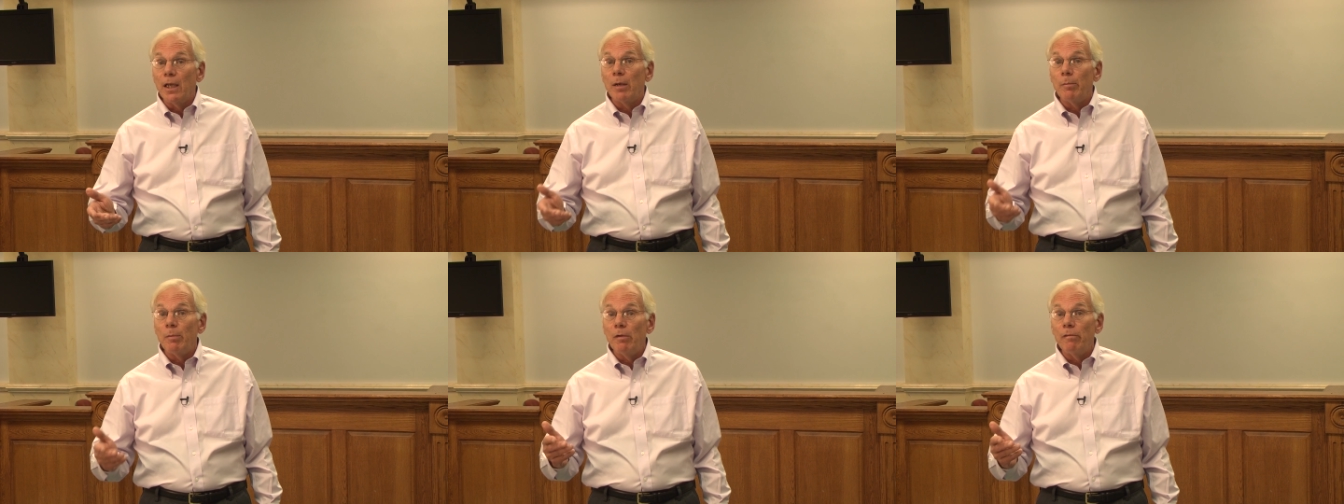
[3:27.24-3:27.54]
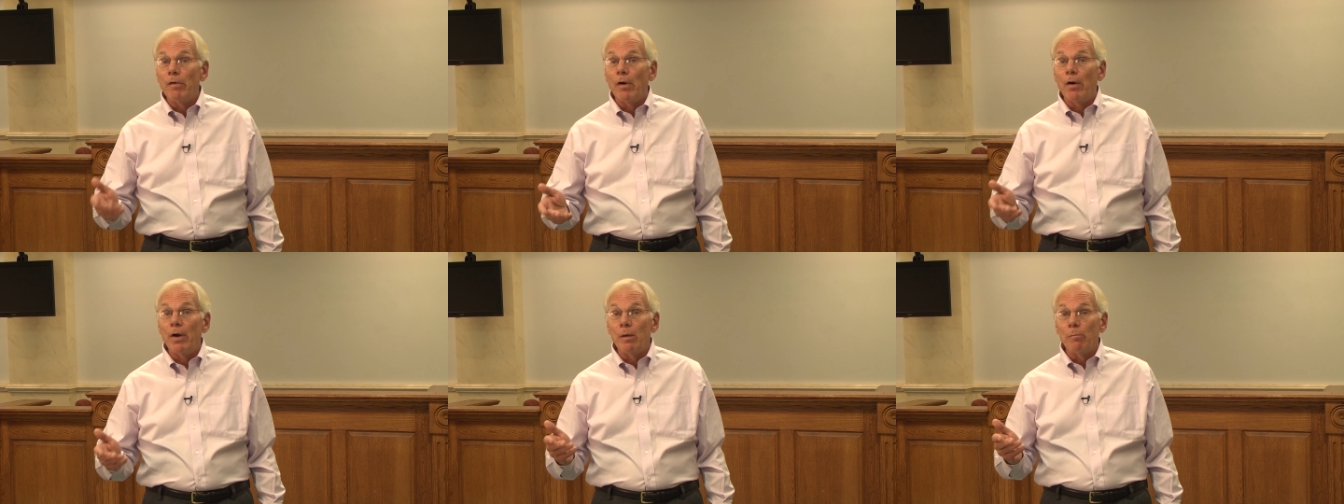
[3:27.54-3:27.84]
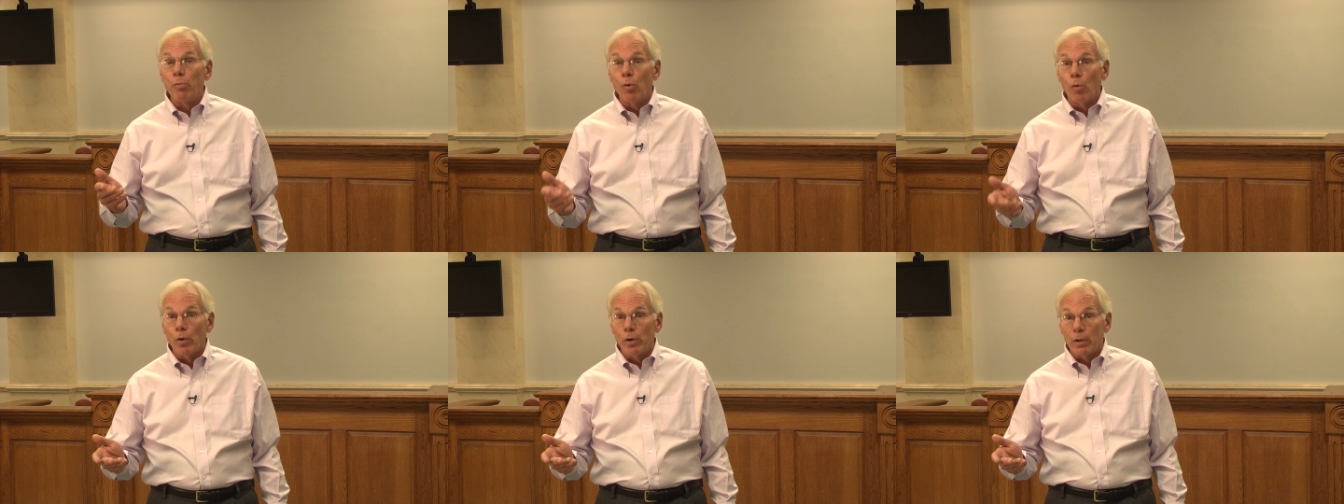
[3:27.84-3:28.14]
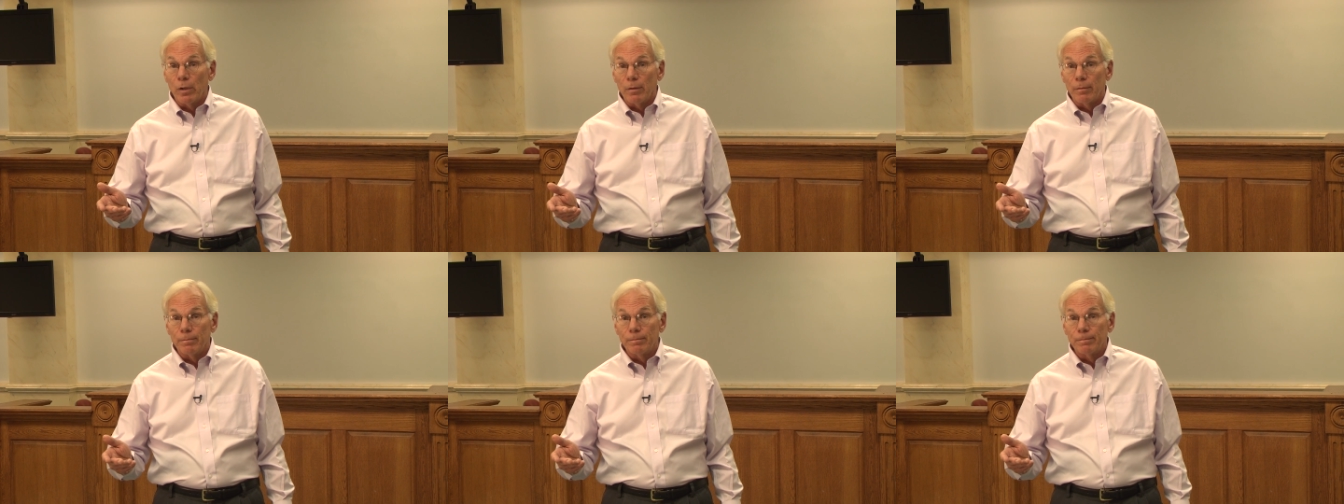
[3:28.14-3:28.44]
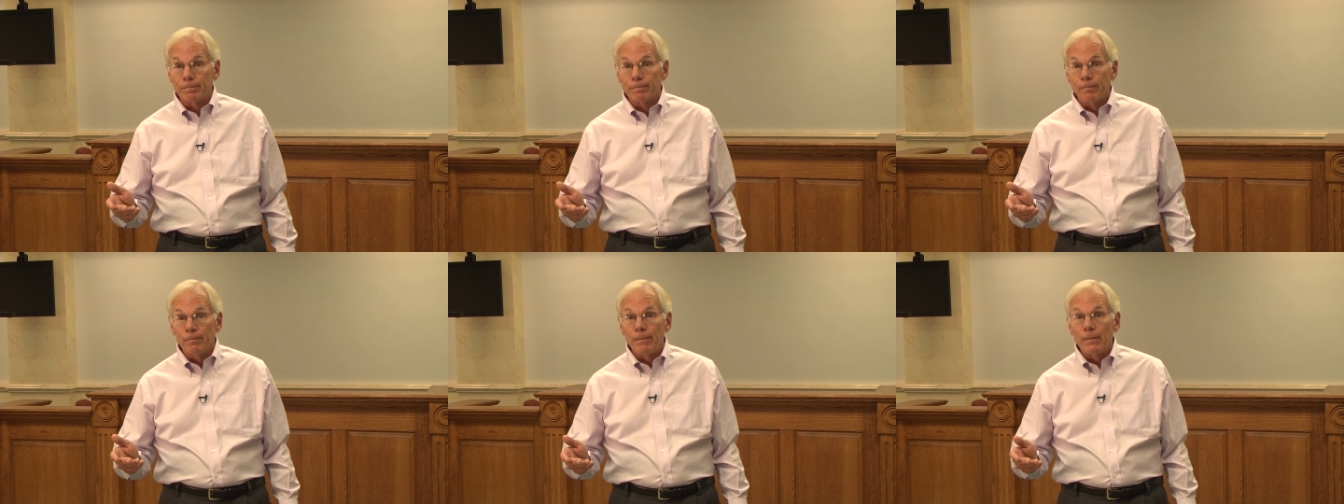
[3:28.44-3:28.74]
can be very important.
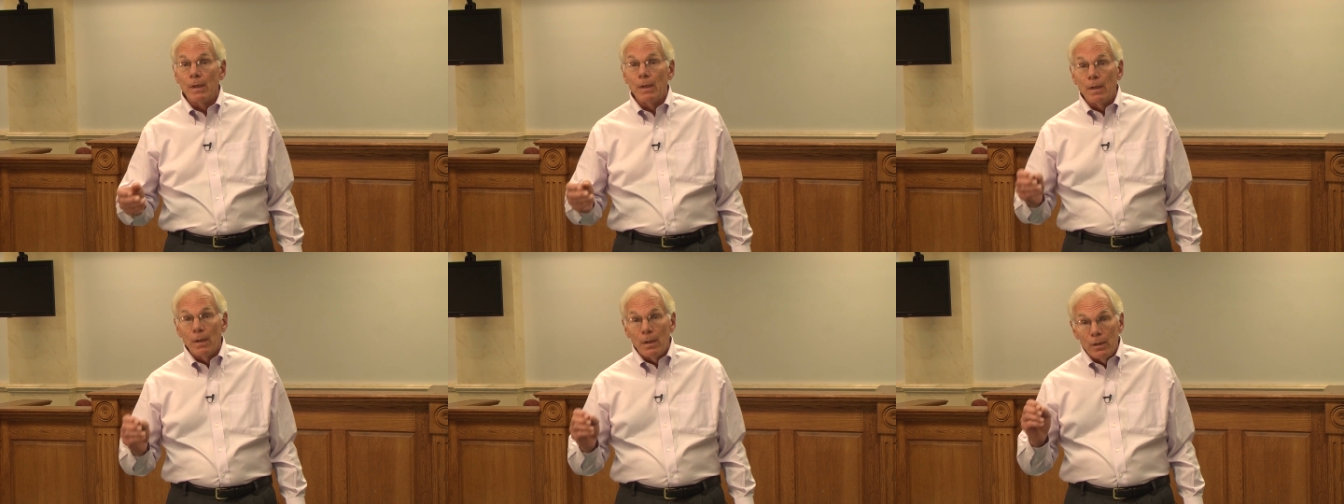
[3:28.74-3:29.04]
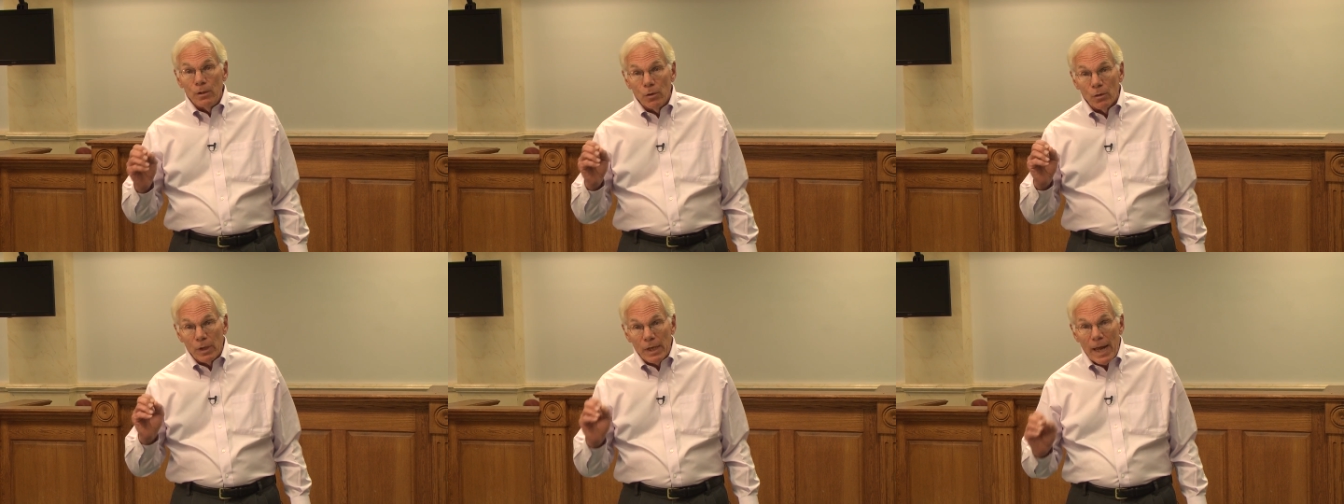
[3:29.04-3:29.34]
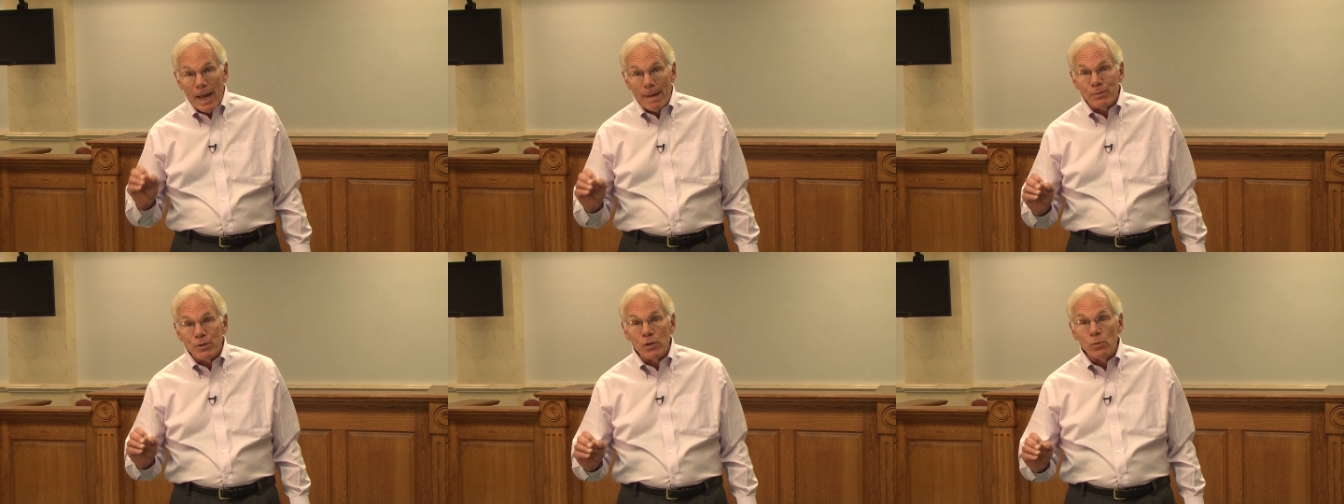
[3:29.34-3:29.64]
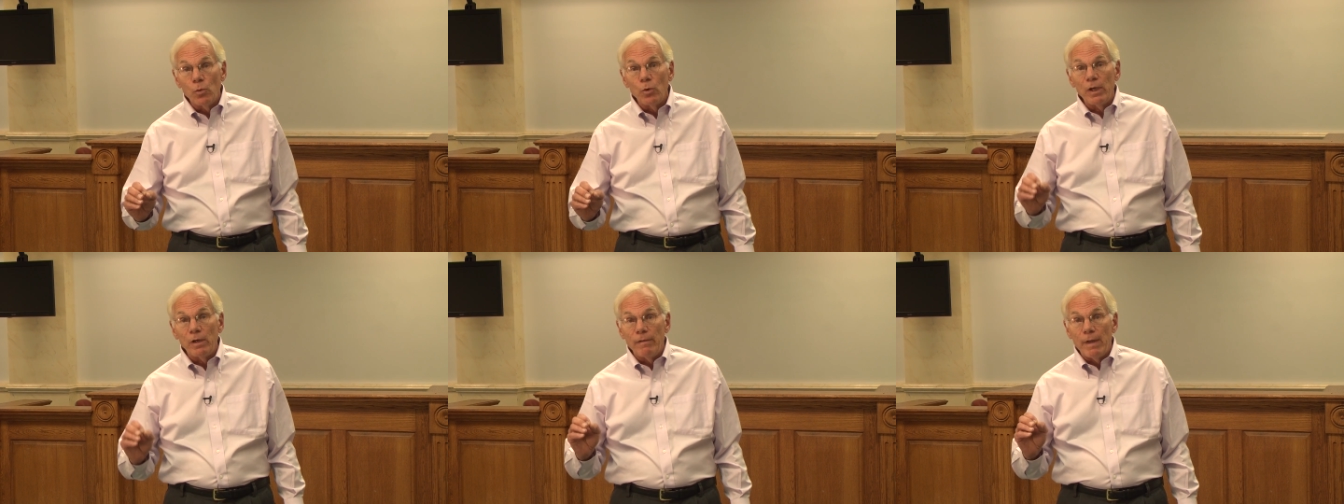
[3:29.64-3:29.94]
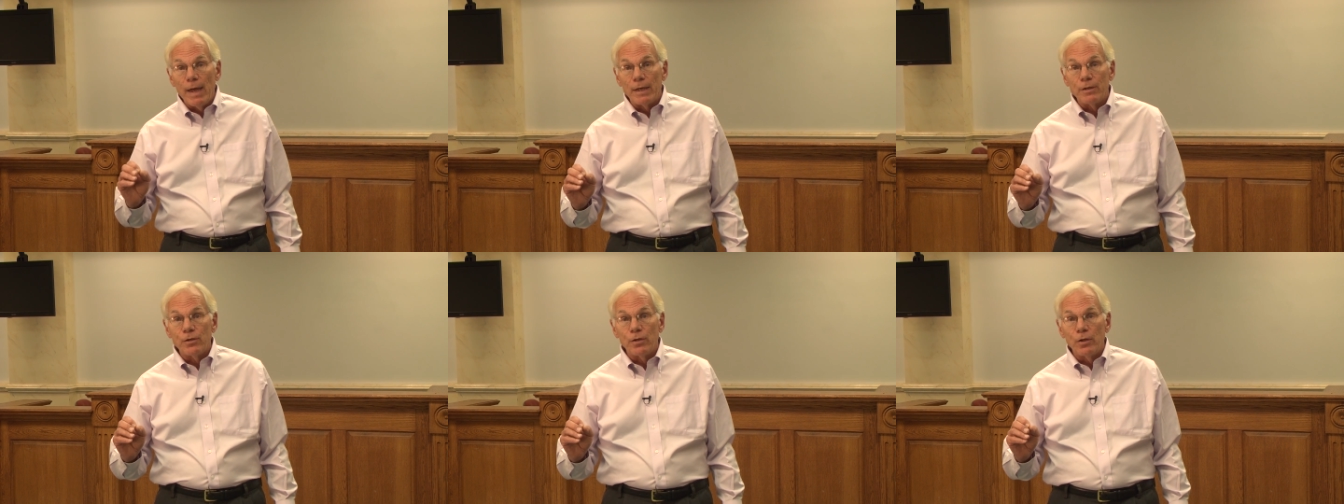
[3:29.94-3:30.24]
Your caption will give
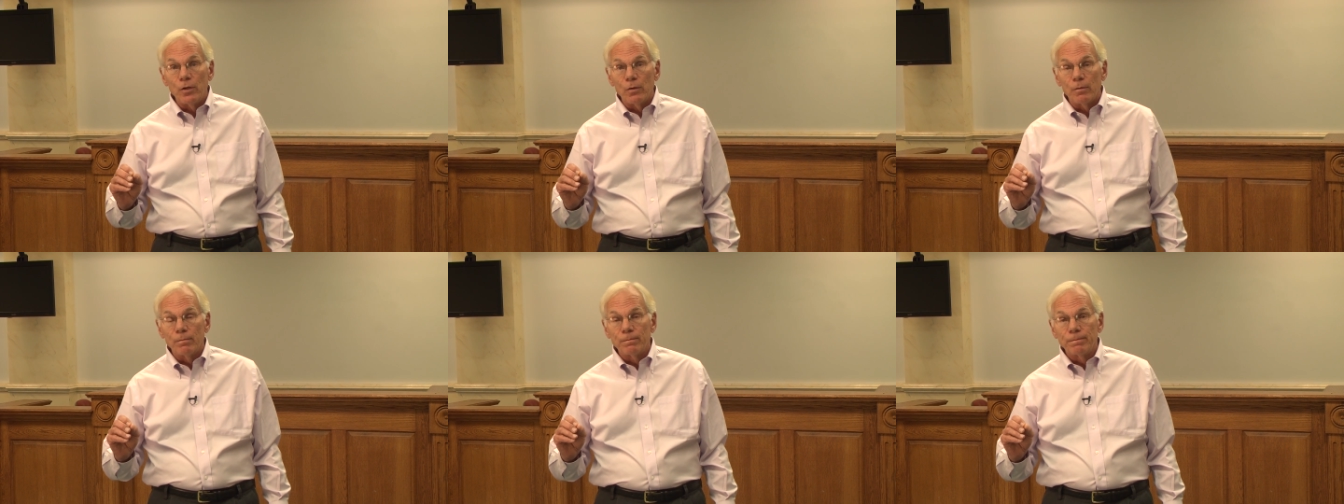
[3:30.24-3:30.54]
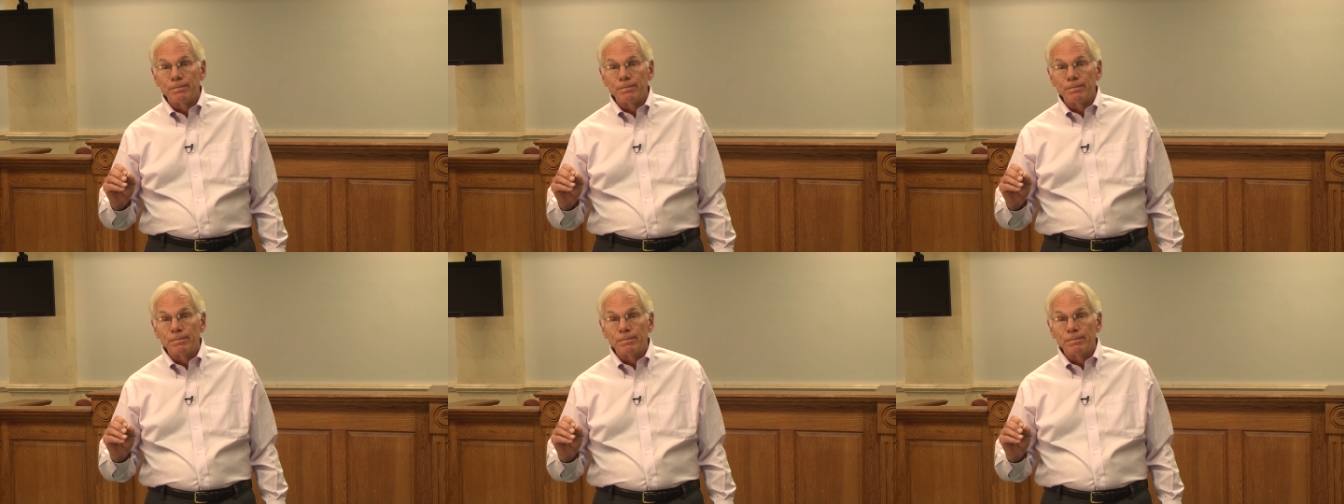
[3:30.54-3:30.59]
that to you.